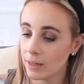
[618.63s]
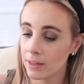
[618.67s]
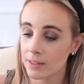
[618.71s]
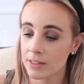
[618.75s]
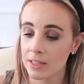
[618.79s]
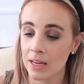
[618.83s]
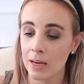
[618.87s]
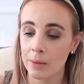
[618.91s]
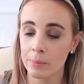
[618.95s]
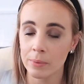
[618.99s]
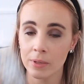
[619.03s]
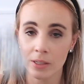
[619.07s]

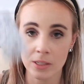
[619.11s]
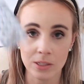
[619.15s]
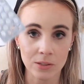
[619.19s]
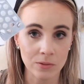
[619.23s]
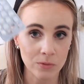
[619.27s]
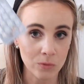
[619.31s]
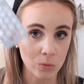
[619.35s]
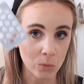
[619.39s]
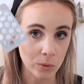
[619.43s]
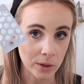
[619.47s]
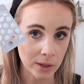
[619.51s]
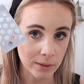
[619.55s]
tablets
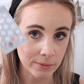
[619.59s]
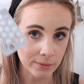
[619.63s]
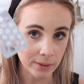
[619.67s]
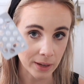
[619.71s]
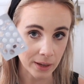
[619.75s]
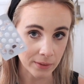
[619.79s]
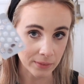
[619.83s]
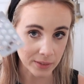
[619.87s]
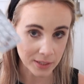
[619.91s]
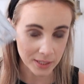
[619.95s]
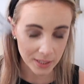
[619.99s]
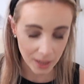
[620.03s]
for if I
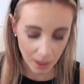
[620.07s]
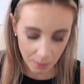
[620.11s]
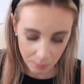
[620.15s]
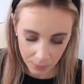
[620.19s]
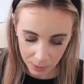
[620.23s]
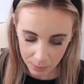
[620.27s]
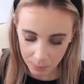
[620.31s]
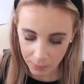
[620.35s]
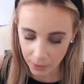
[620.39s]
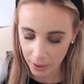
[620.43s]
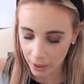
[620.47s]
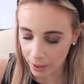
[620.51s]
have
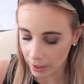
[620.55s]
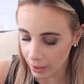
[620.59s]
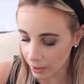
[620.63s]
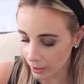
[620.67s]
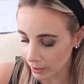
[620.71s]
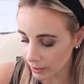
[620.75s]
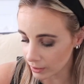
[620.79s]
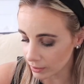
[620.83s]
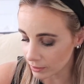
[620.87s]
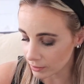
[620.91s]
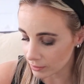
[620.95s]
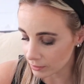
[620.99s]
tummy
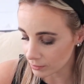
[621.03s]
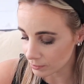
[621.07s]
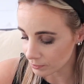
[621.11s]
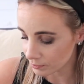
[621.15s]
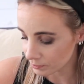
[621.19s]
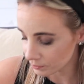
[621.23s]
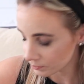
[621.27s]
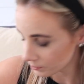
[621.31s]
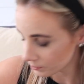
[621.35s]
pain.